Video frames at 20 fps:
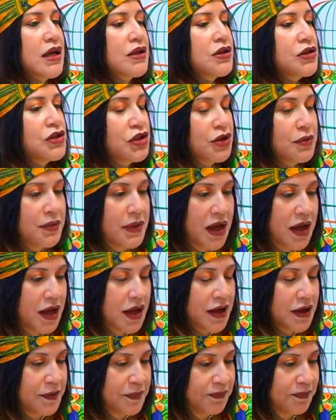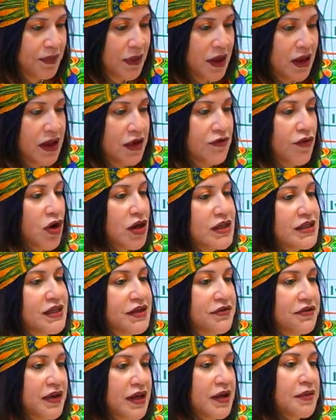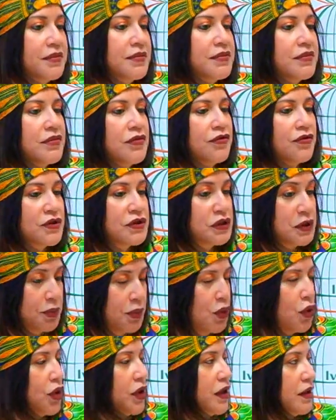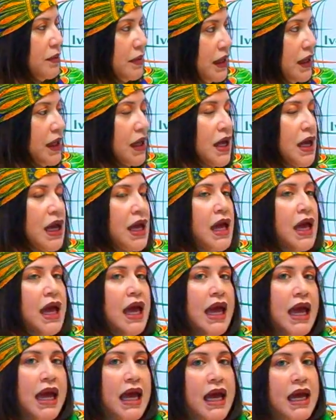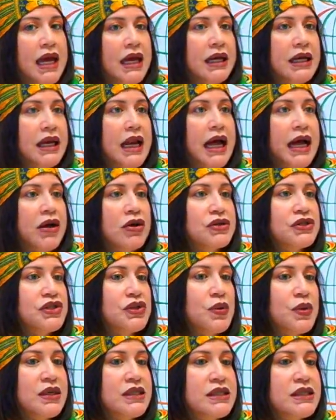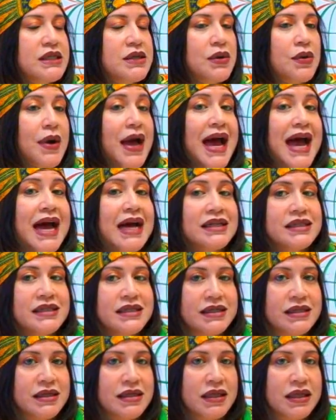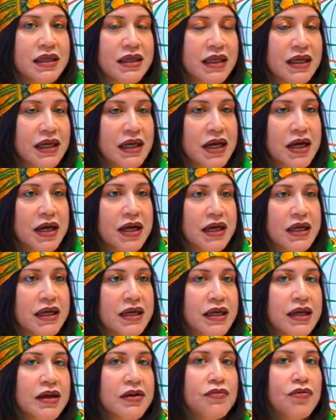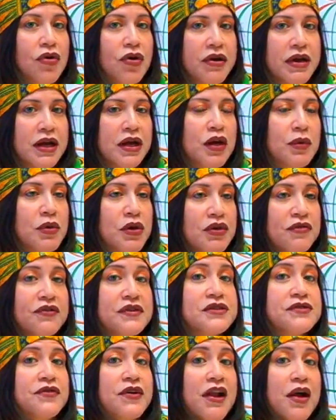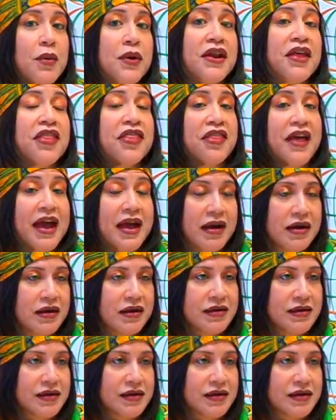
Ivoire TV for supporting me. And I also want to ask the Ivoirian community, first of all, I want to thank